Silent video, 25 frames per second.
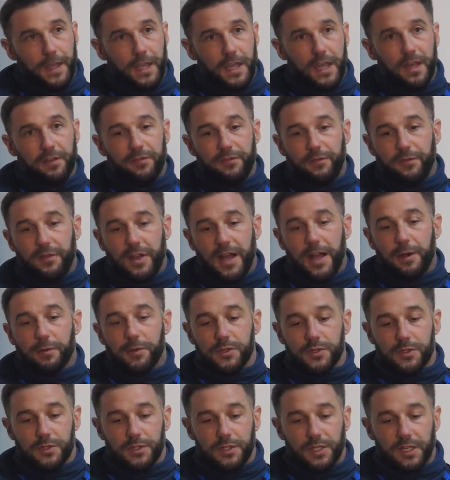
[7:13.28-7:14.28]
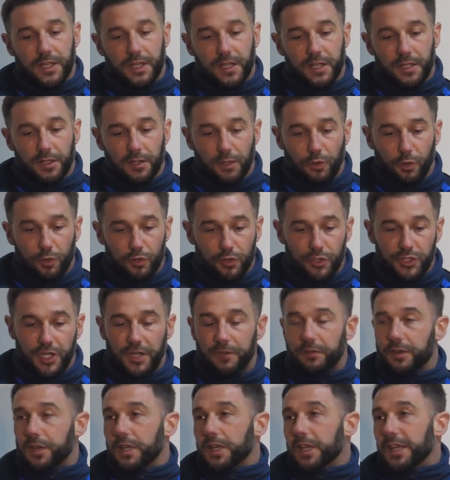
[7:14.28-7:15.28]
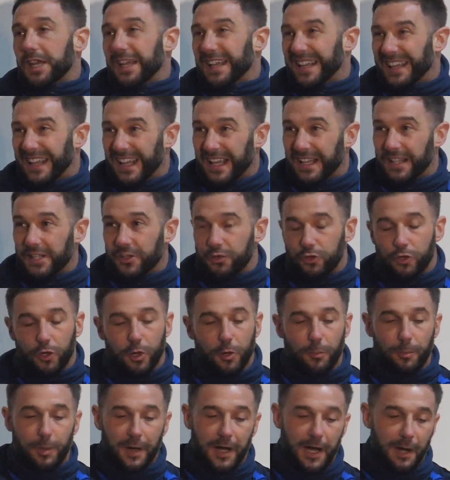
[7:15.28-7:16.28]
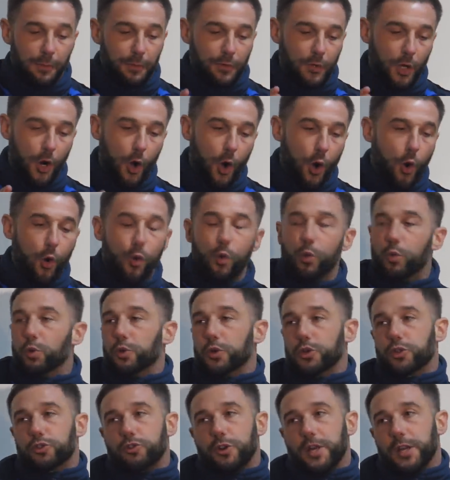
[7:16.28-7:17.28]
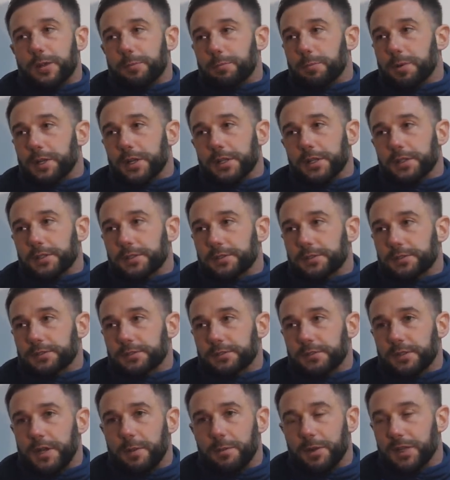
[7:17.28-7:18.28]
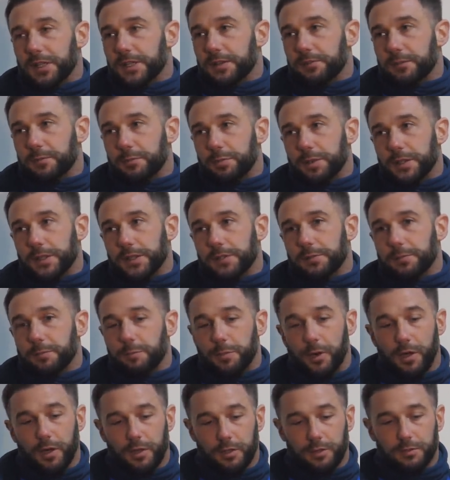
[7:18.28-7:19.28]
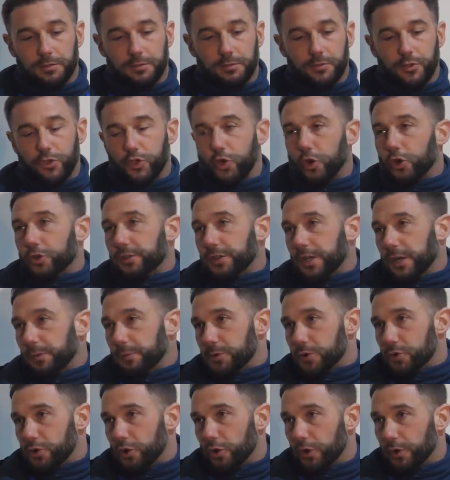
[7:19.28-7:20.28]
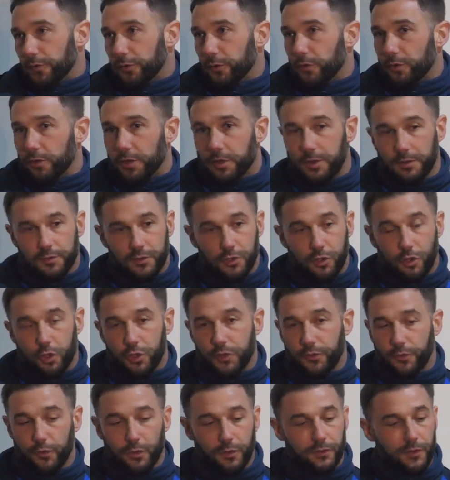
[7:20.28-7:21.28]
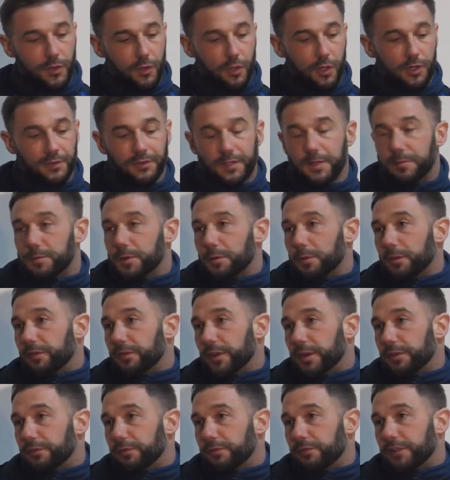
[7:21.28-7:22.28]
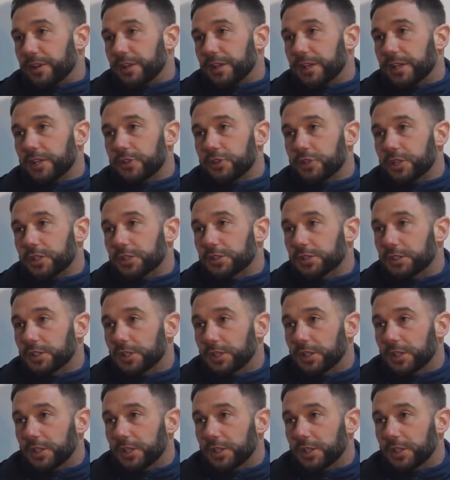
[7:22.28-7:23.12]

If I was to get longevity in any job, I would always try and play. Mm. I believe in playing, but short term in Scottish foot, Scottish foot, if you got a team that were fighting for relegation and